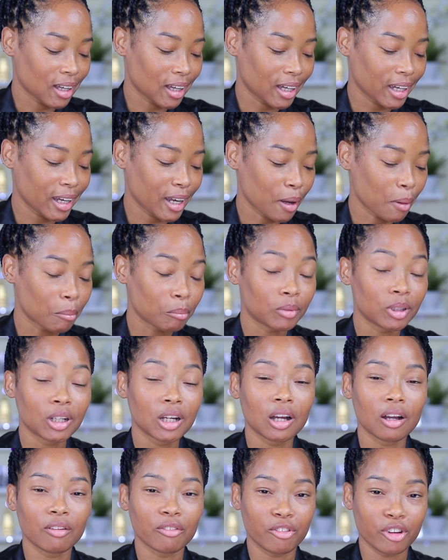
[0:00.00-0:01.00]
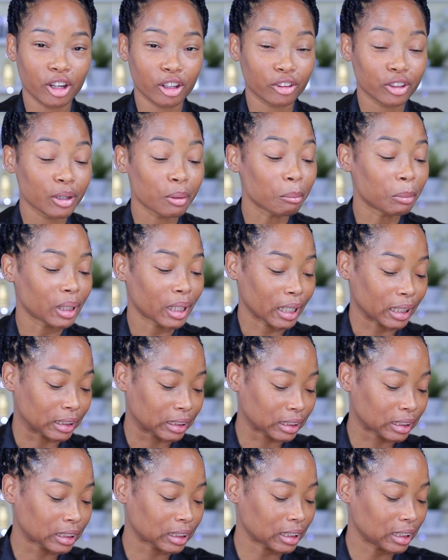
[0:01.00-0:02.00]
I am very
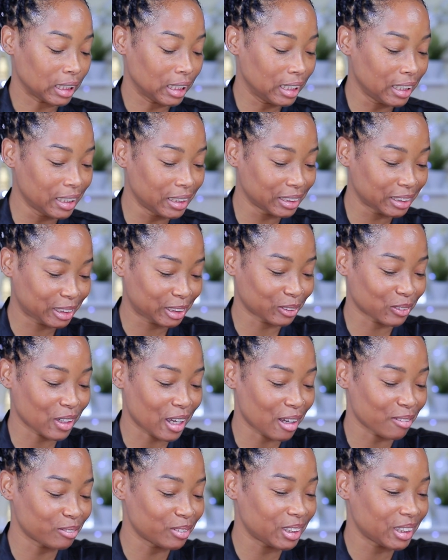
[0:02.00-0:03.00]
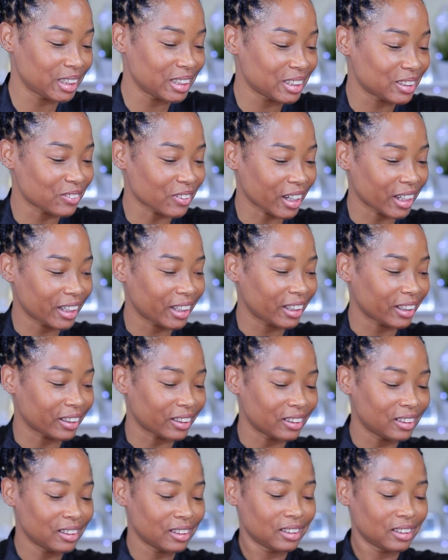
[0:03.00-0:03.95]
blessed to have these right here.